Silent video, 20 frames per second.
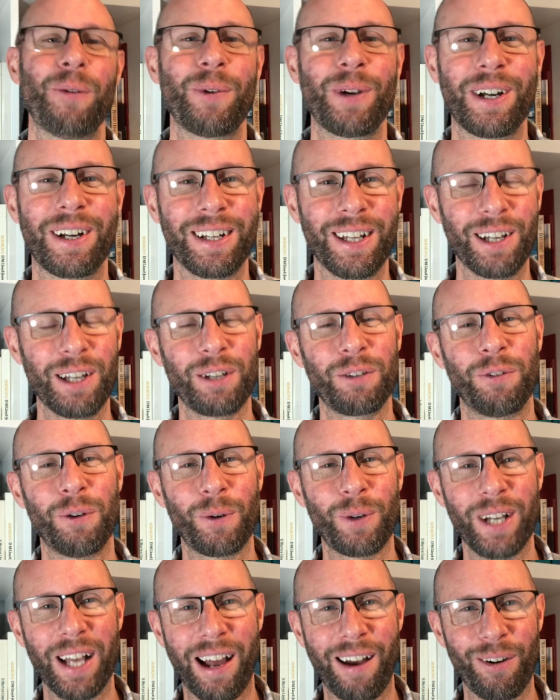We are going
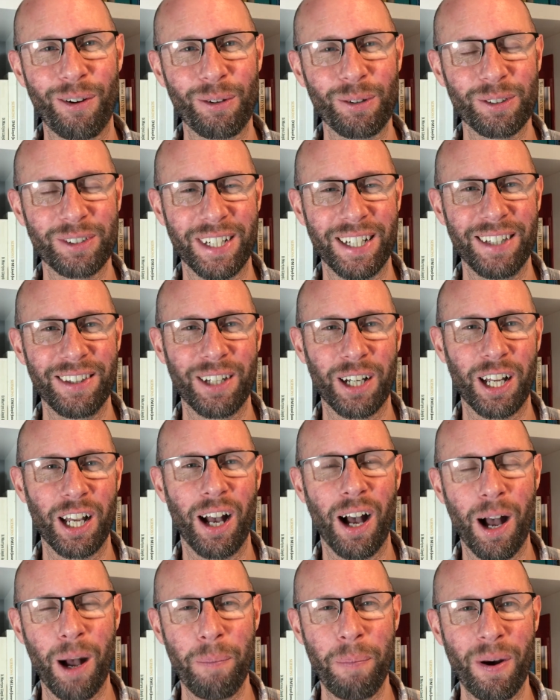for carols in the
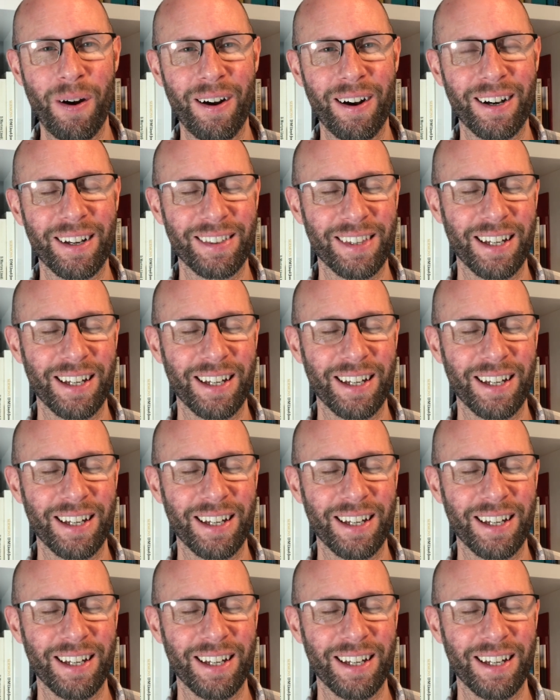car park.